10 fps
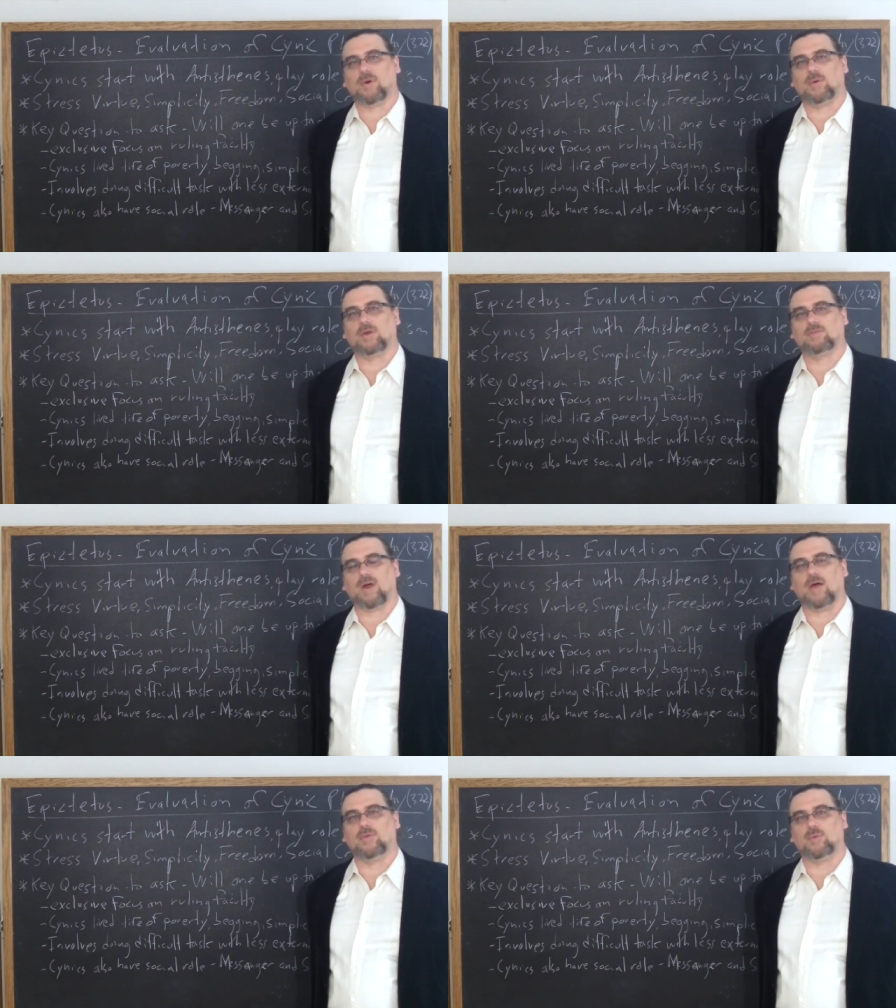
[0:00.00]

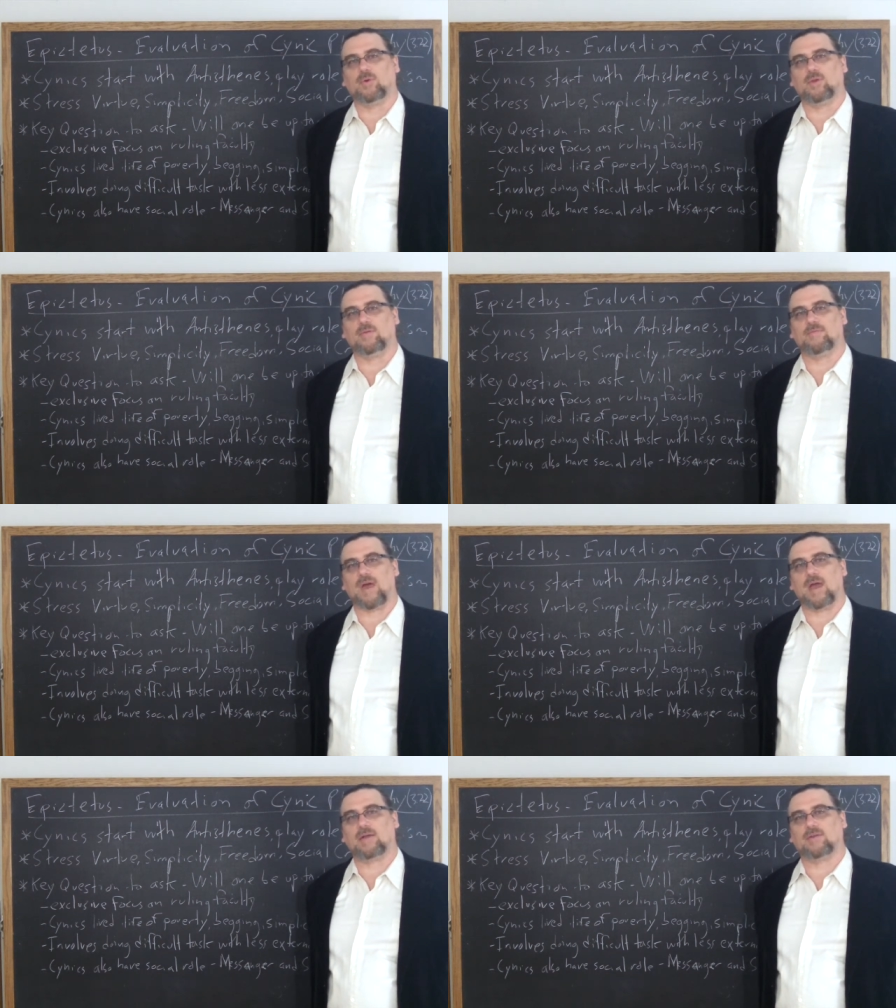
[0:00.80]
focus on the ruling
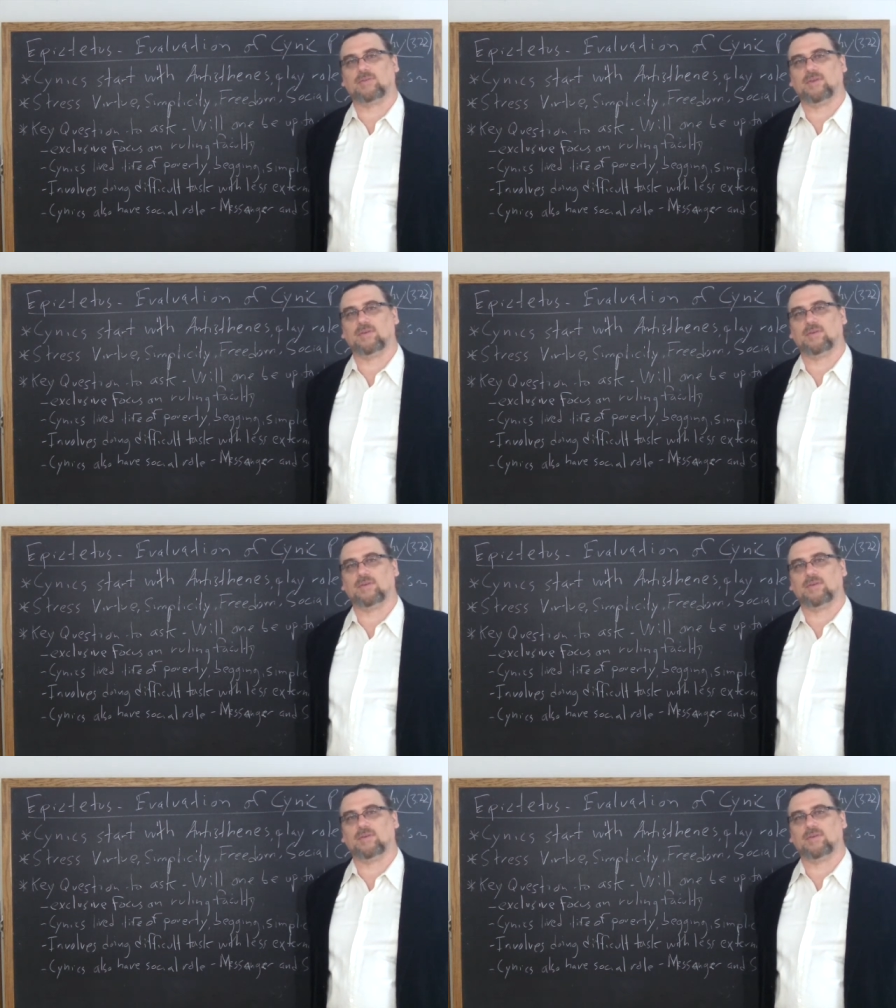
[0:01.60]
faculty,